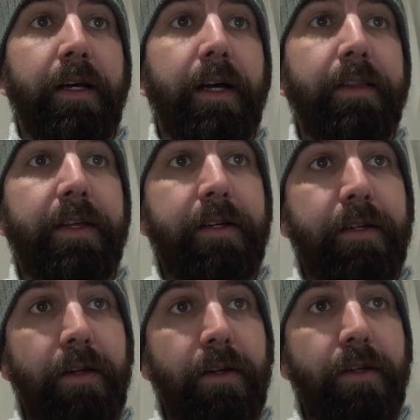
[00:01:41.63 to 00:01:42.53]
and
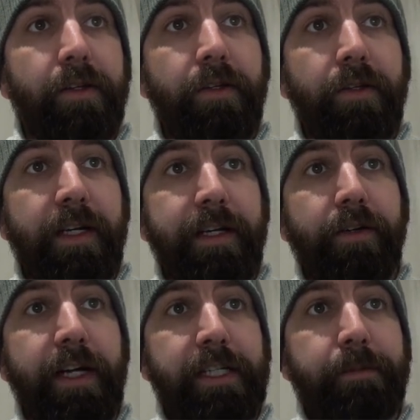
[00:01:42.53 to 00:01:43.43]
then you click
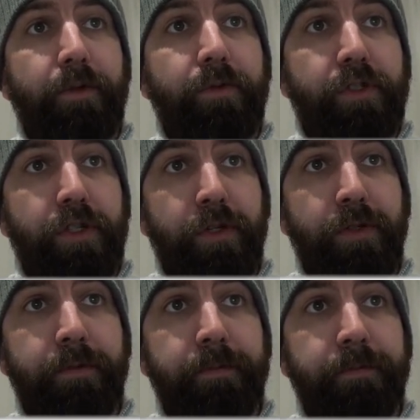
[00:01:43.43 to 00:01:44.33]
on export
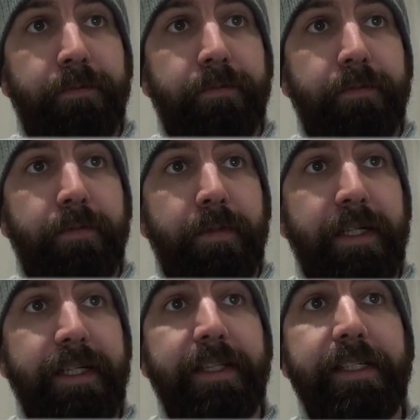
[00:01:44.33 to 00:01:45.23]
to,
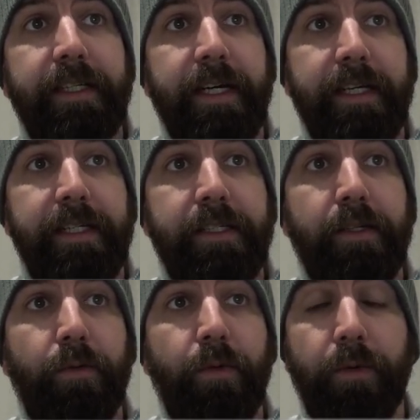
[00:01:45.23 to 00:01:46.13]
and in this
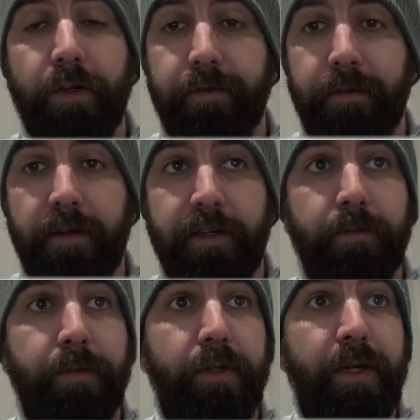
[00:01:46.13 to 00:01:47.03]
case we want a file,
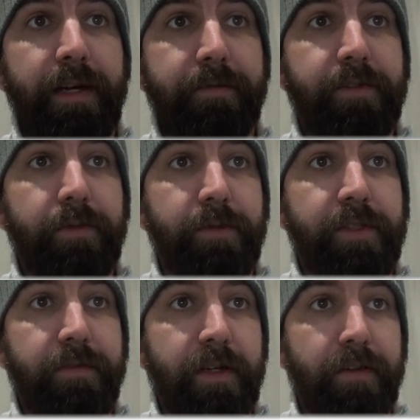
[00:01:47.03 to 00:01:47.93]
but you have sort of
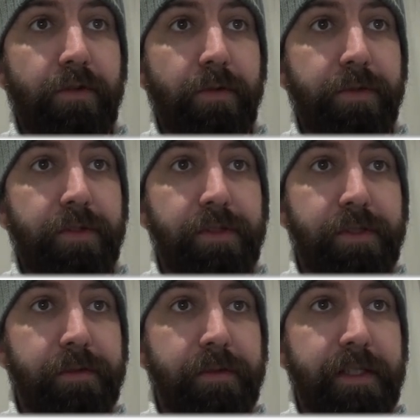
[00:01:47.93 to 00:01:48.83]
several other
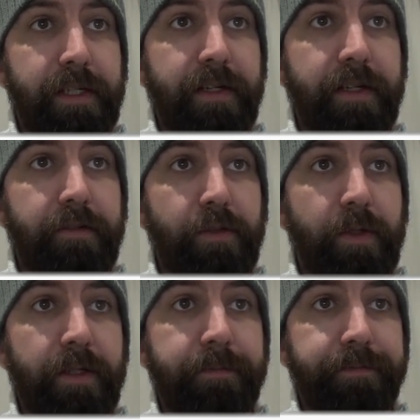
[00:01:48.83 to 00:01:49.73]
options down here as well.